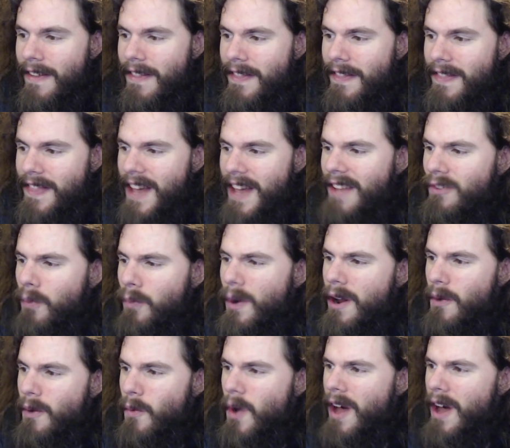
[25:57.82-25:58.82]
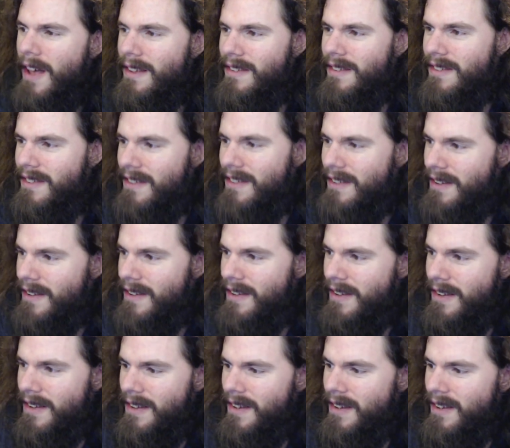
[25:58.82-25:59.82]
That's where it was.
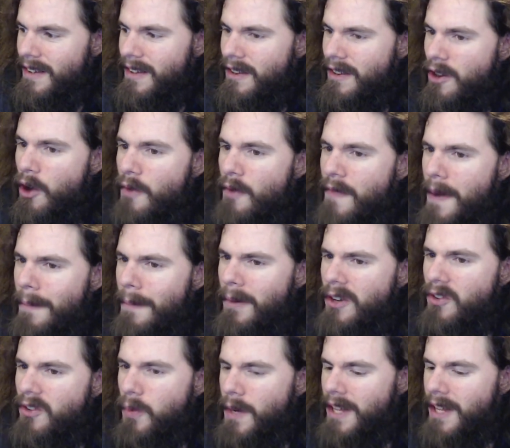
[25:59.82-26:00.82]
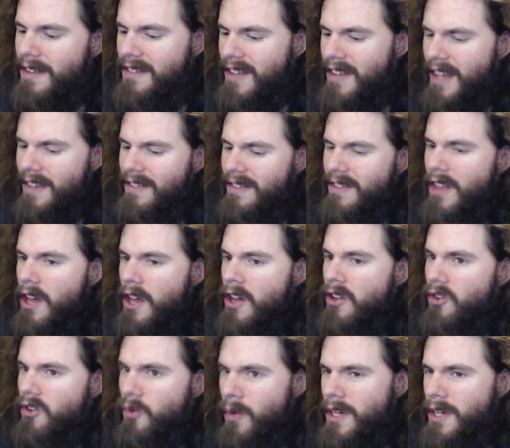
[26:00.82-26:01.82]
November 26th,
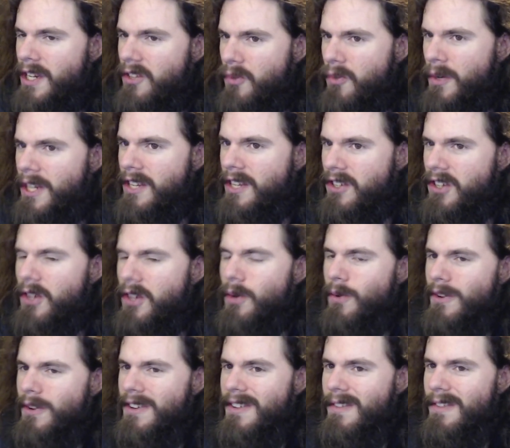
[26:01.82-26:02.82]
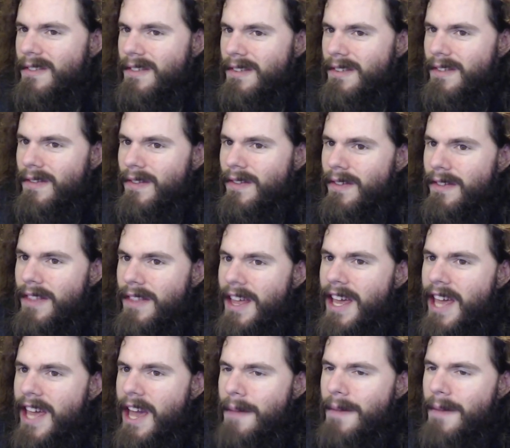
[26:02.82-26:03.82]
2022. They
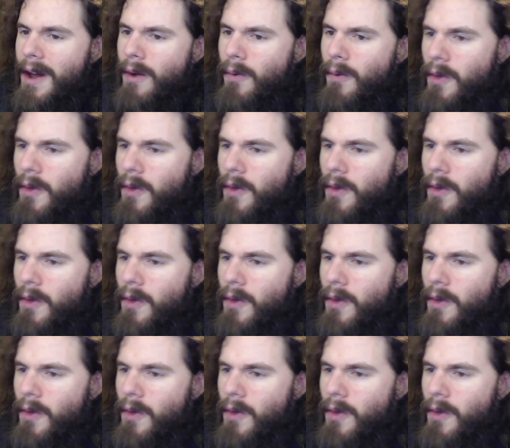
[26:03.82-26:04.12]
came out with